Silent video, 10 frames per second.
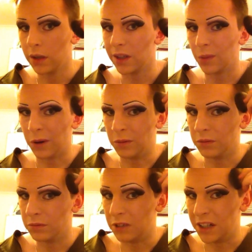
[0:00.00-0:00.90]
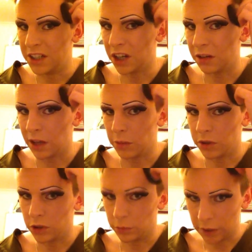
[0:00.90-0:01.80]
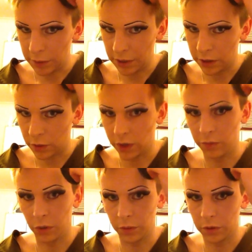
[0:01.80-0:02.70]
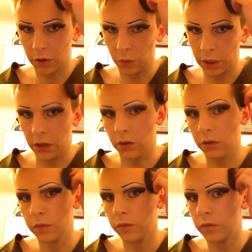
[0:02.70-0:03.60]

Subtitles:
This won't really show that much on me because when I've popped the wig on,